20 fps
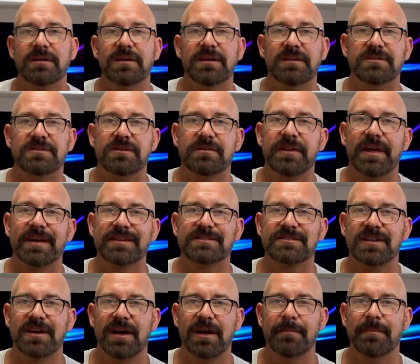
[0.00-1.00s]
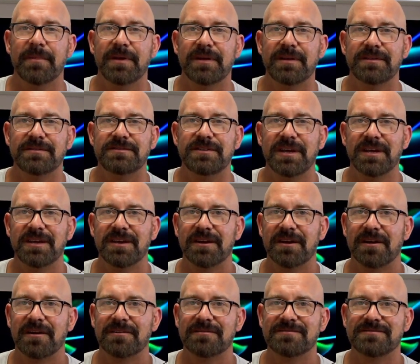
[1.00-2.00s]
Until next time, take
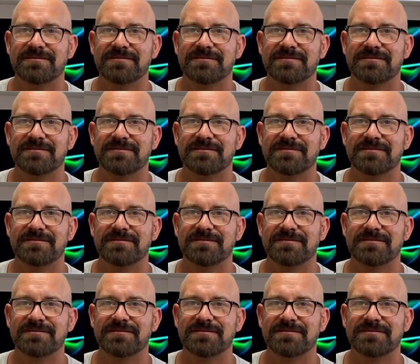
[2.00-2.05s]
care.